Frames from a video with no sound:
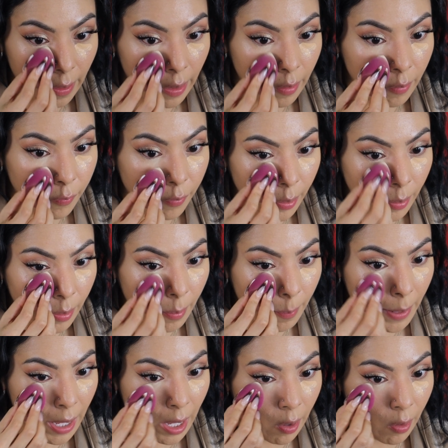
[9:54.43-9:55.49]
And
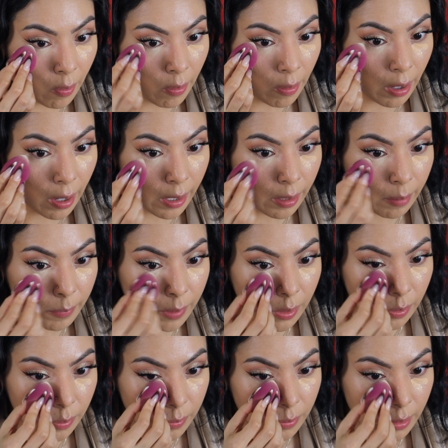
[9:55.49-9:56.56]
for powder, I am
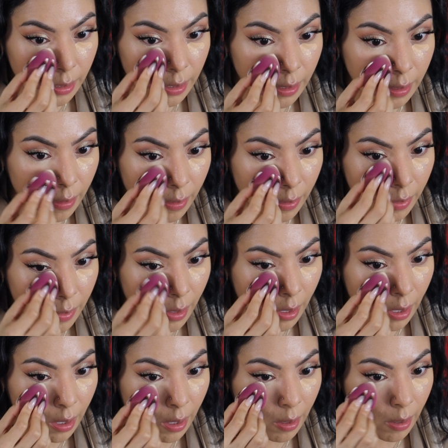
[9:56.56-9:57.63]
using
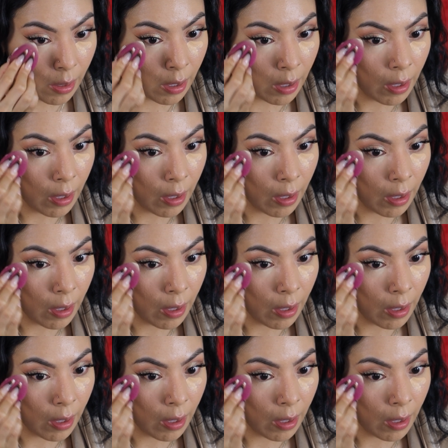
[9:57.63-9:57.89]
the,